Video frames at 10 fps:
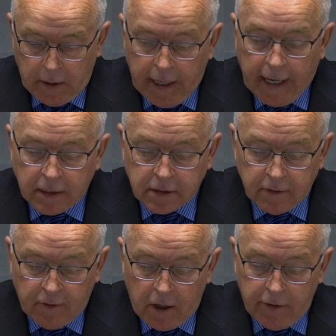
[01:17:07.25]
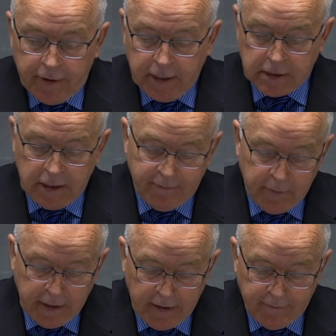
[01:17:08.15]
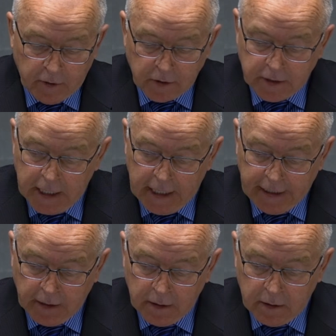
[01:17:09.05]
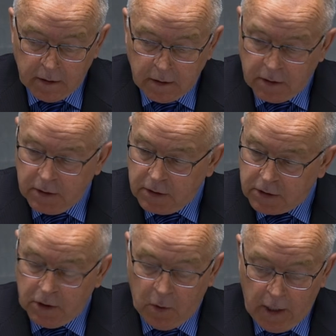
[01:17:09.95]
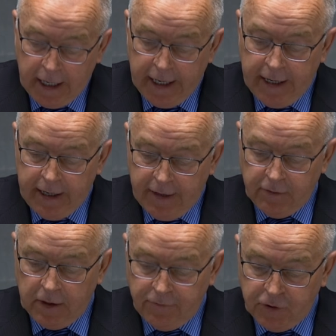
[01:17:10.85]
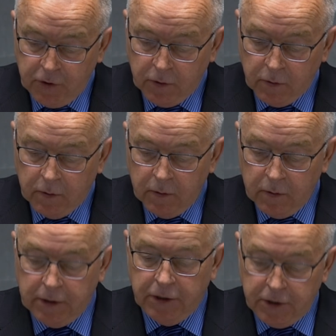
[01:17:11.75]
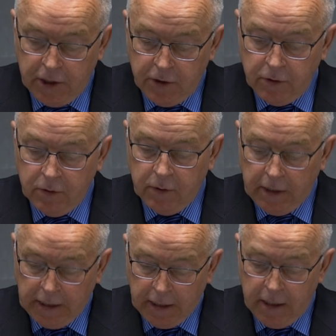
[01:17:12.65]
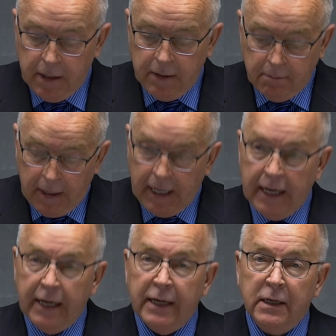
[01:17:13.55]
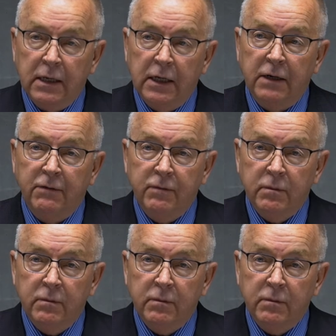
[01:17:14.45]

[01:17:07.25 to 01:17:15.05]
As the Father has loved me, verse 9, so I have loved you. Continue in my love.